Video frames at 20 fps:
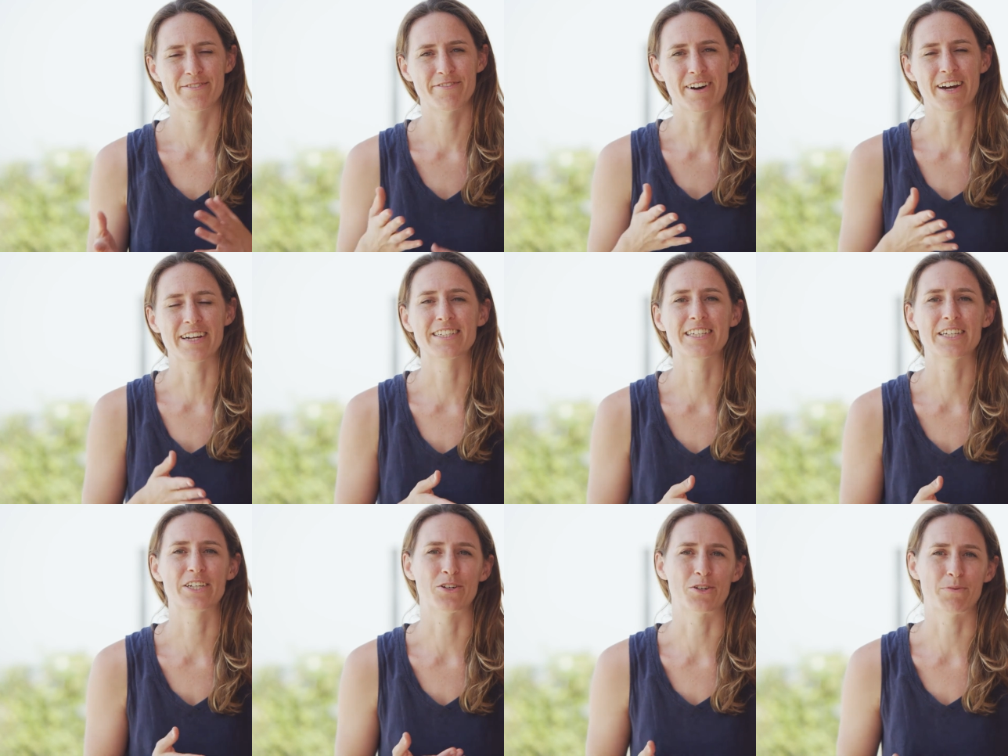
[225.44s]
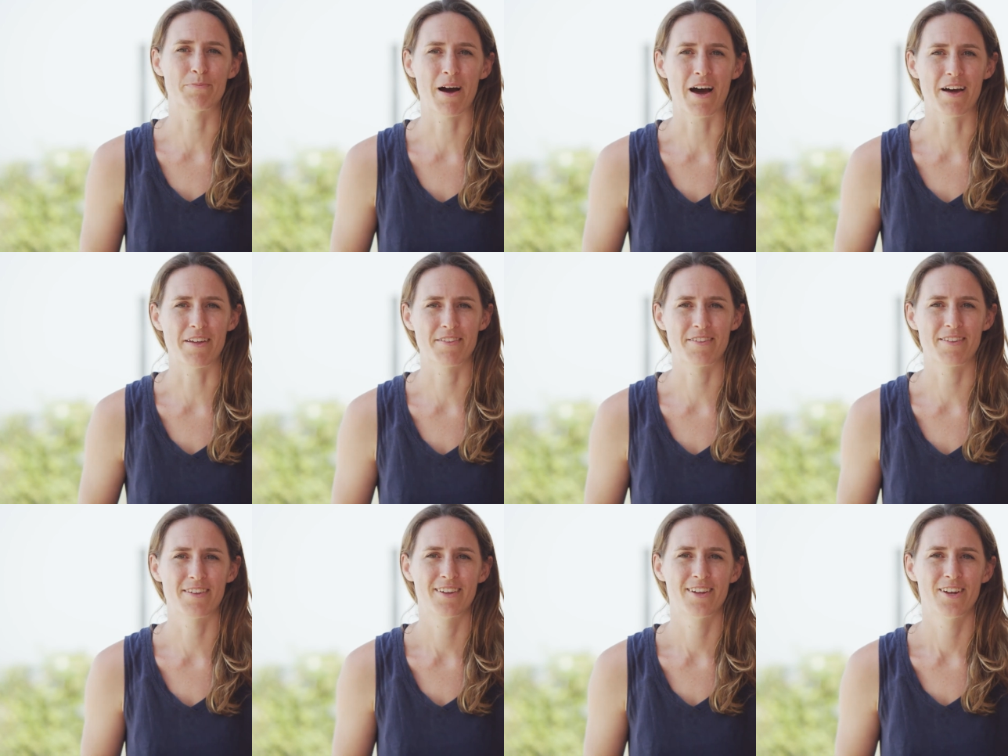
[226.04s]
finding your path,
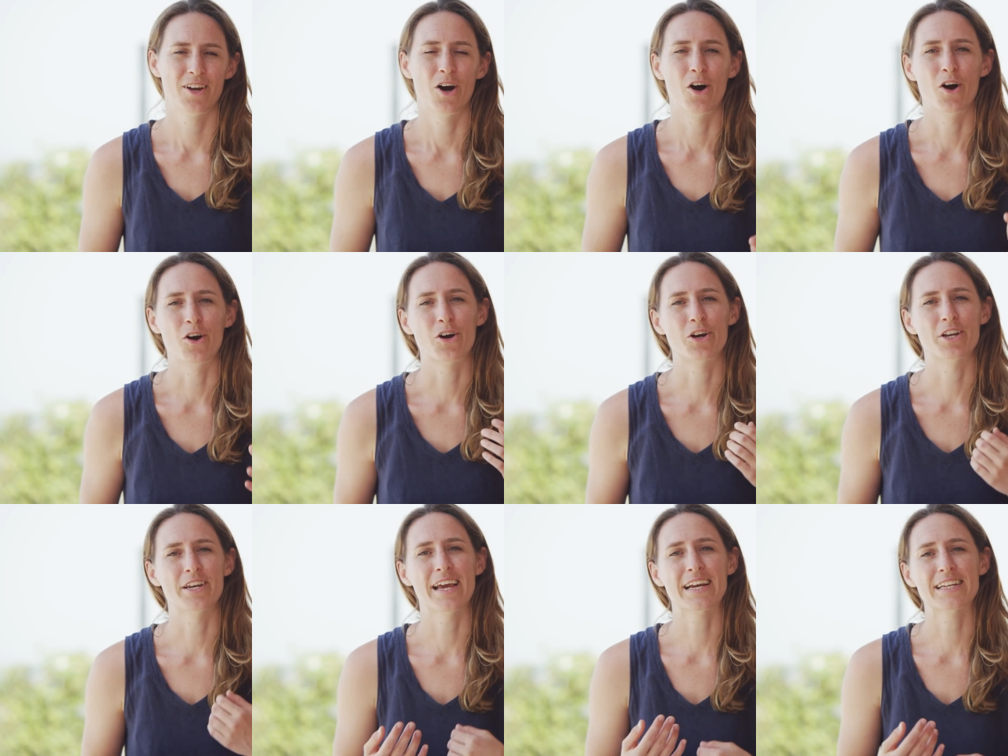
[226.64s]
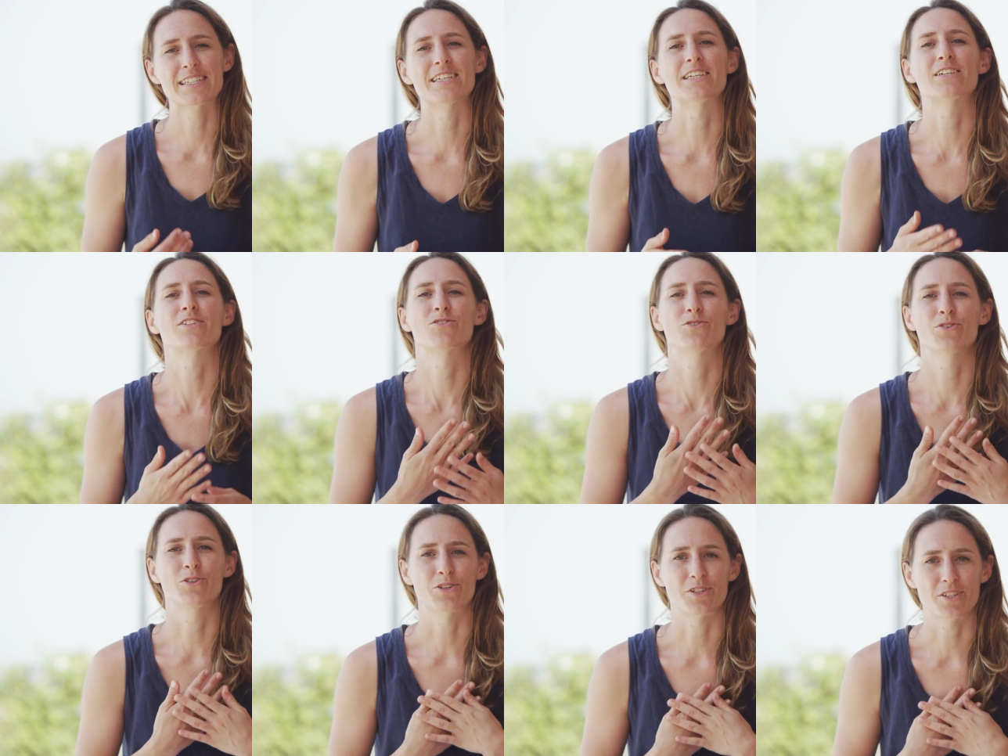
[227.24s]
on connecting
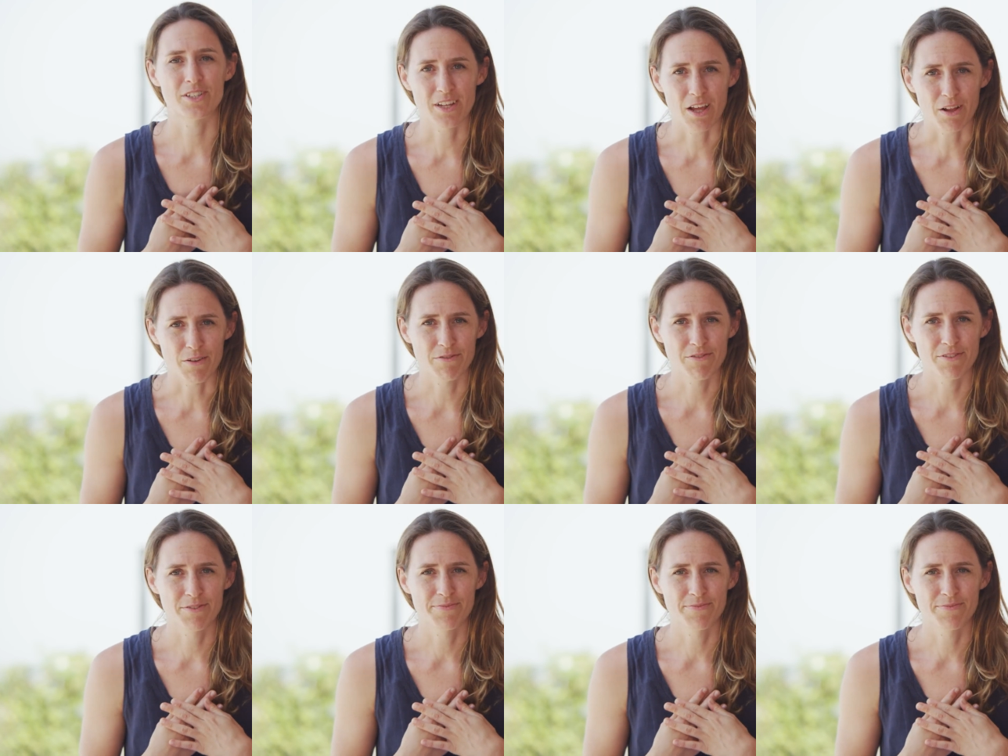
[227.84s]
to yourself.